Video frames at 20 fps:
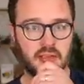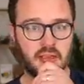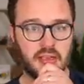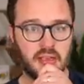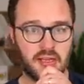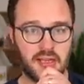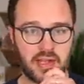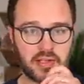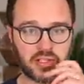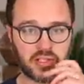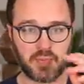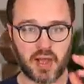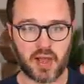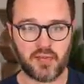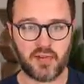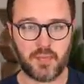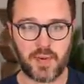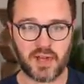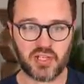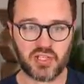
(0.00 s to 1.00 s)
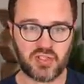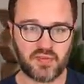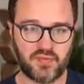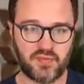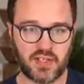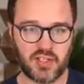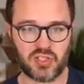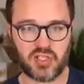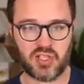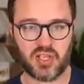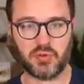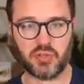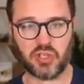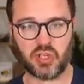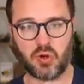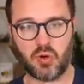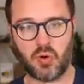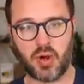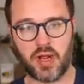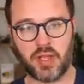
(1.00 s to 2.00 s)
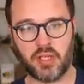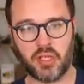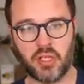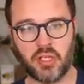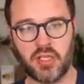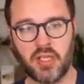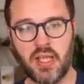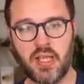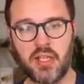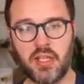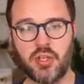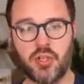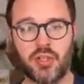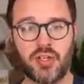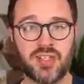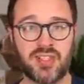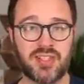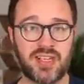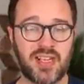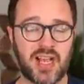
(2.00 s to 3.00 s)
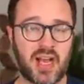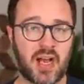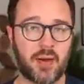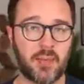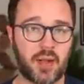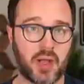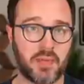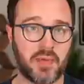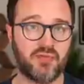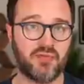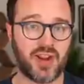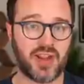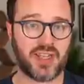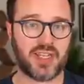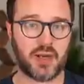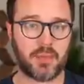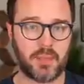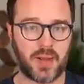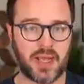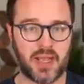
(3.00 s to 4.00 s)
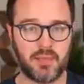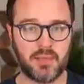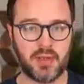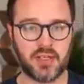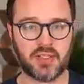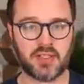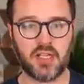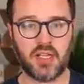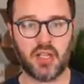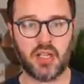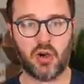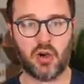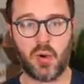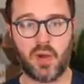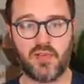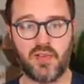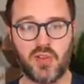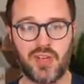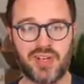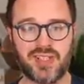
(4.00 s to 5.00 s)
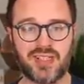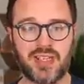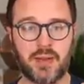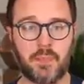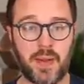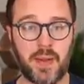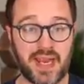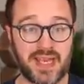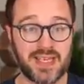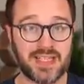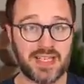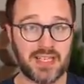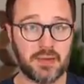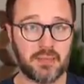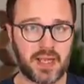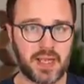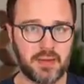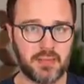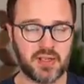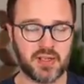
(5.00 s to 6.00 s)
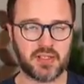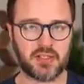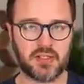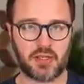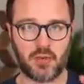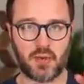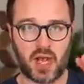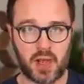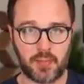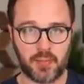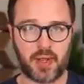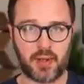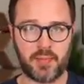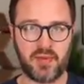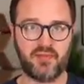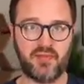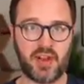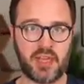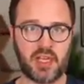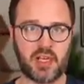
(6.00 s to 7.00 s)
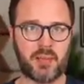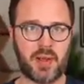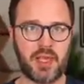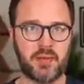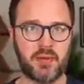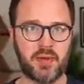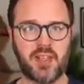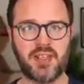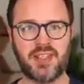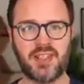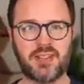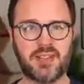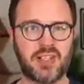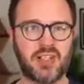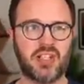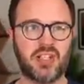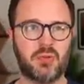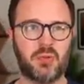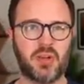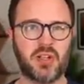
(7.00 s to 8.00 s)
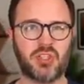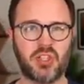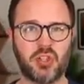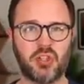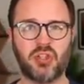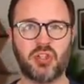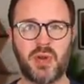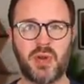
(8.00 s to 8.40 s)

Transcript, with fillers: Now, some other budgeting features here which are quite good. You can see upcoming regular payments or whether you can see pending payments. So upcoming regular payment, this is essentially the ones that you're doing